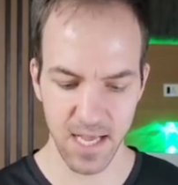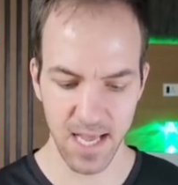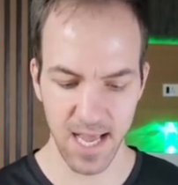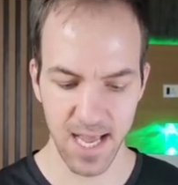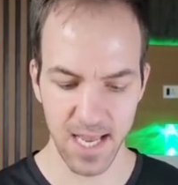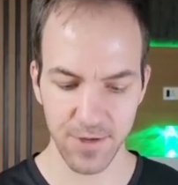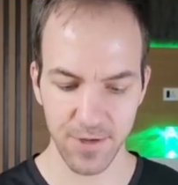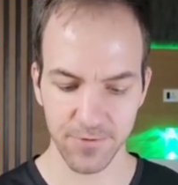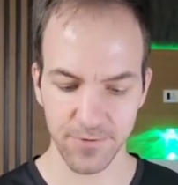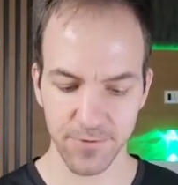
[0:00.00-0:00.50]

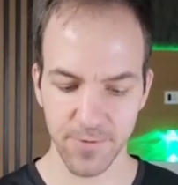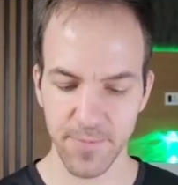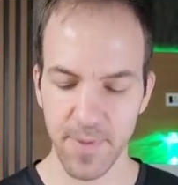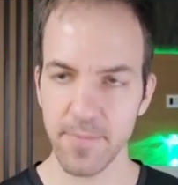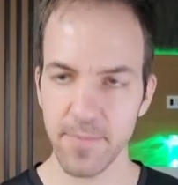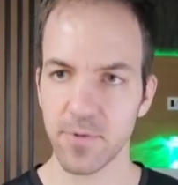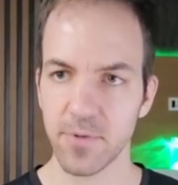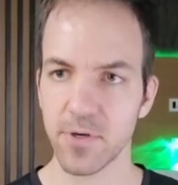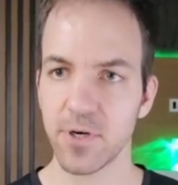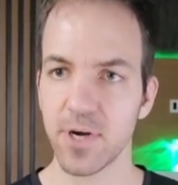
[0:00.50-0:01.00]
And you'll
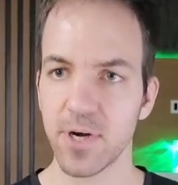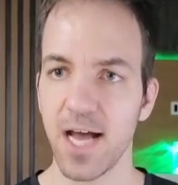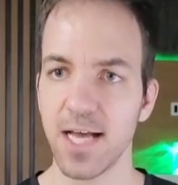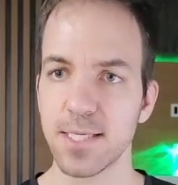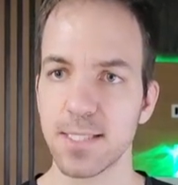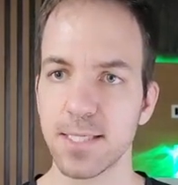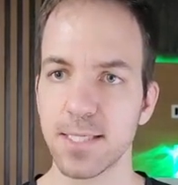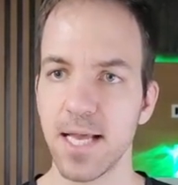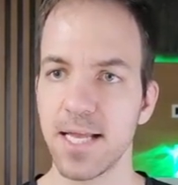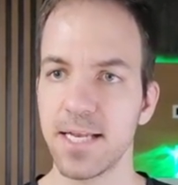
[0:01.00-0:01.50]
remember I
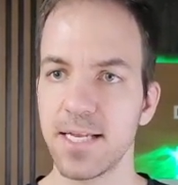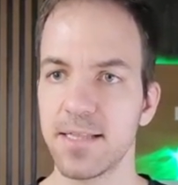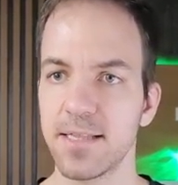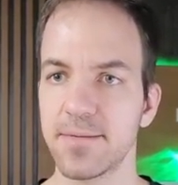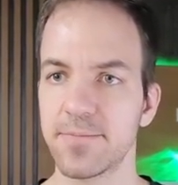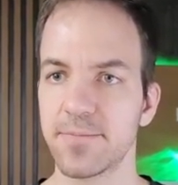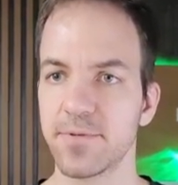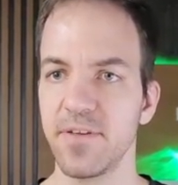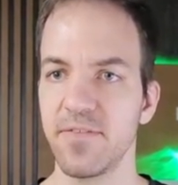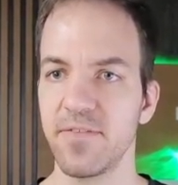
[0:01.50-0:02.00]
said in the
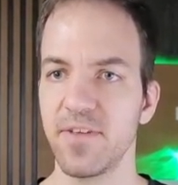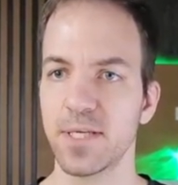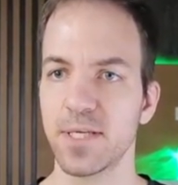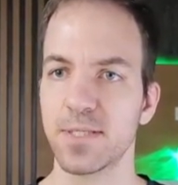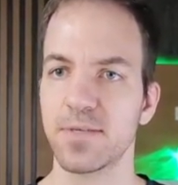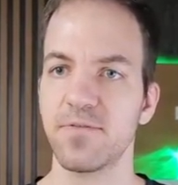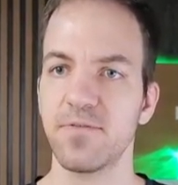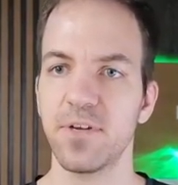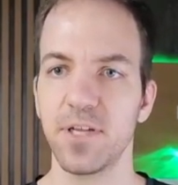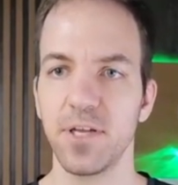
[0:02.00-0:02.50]

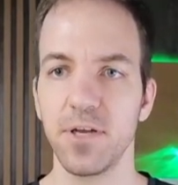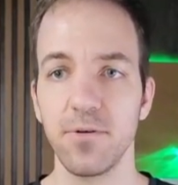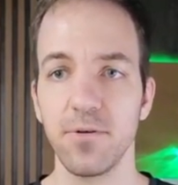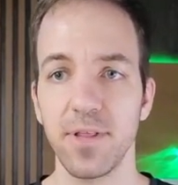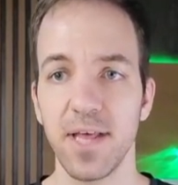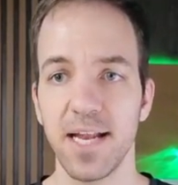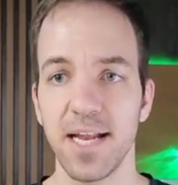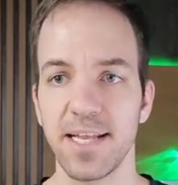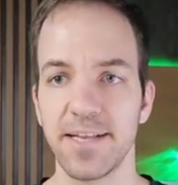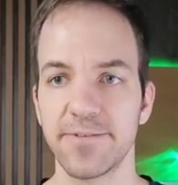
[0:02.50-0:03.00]
previous video
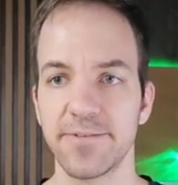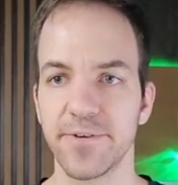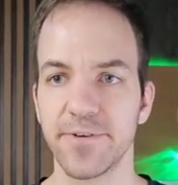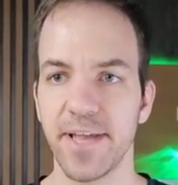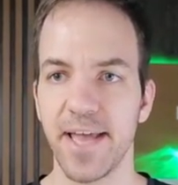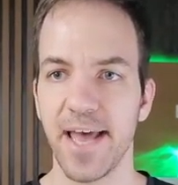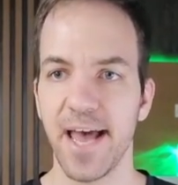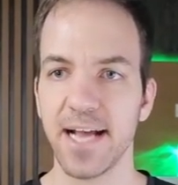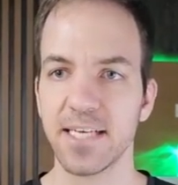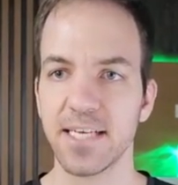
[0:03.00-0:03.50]
that in
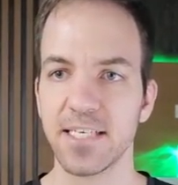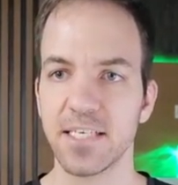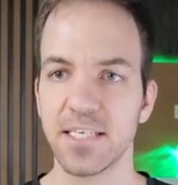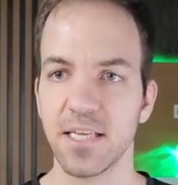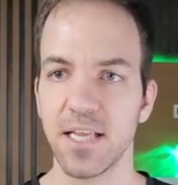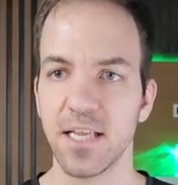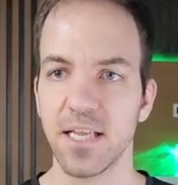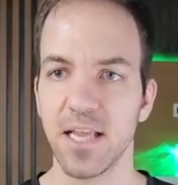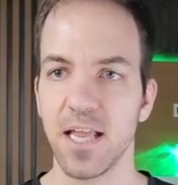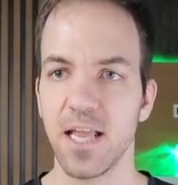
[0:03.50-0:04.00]
React,
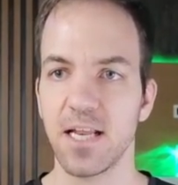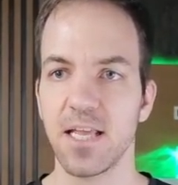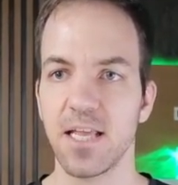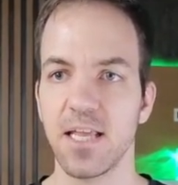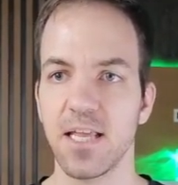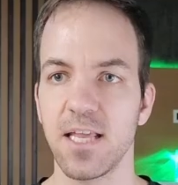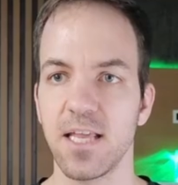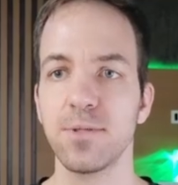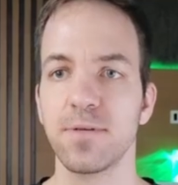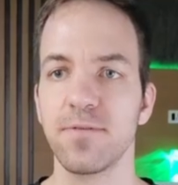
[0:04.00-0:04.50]
in a
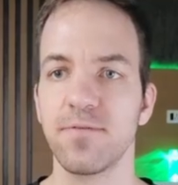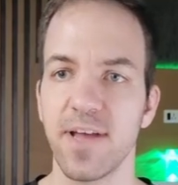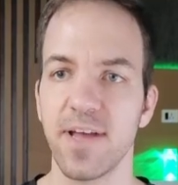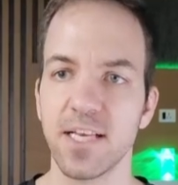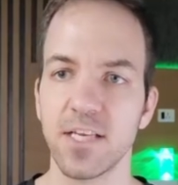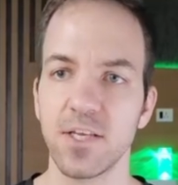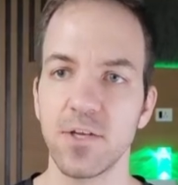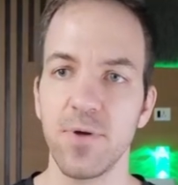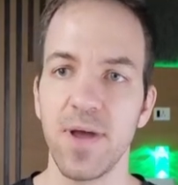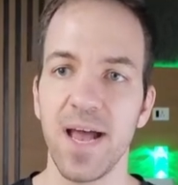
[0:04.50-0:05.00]
use
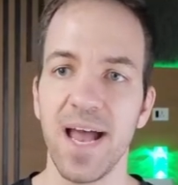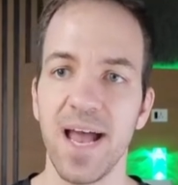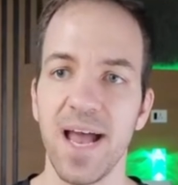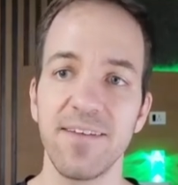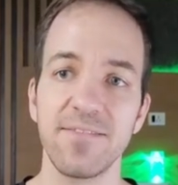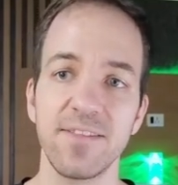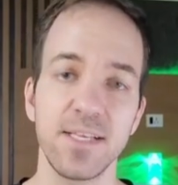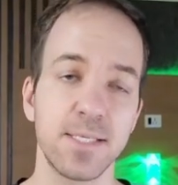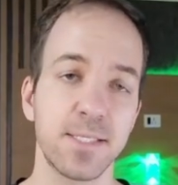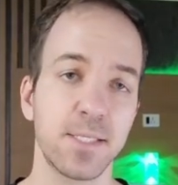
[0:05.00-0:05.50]
effect, you
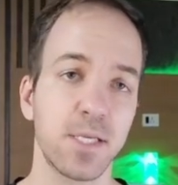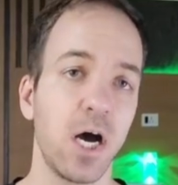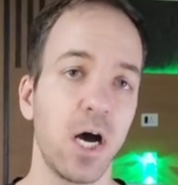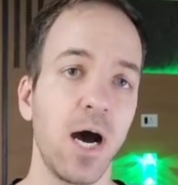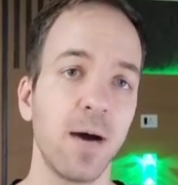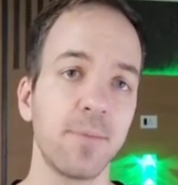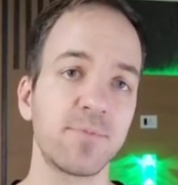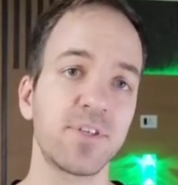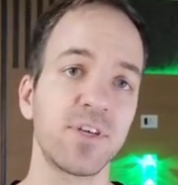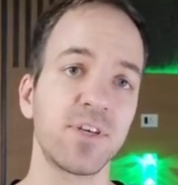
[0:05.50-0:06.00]
have this
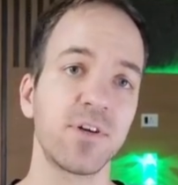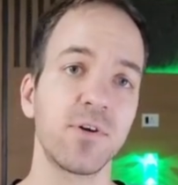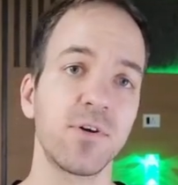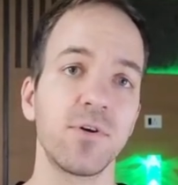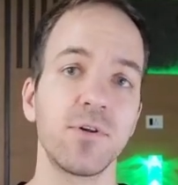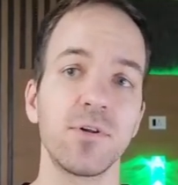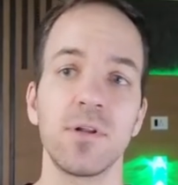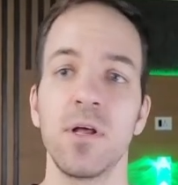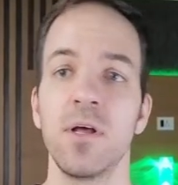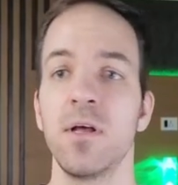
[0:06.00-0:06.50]

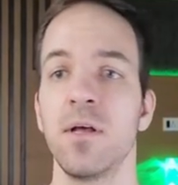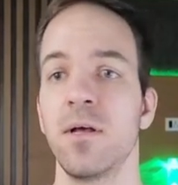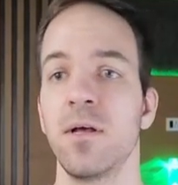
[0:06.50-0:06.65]
optional